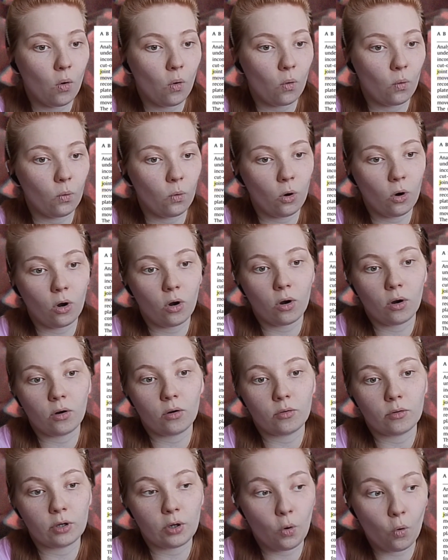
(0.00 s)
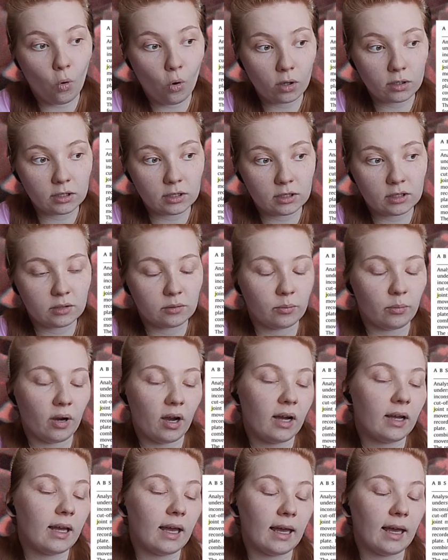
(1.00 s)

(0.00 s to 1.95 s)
is when you use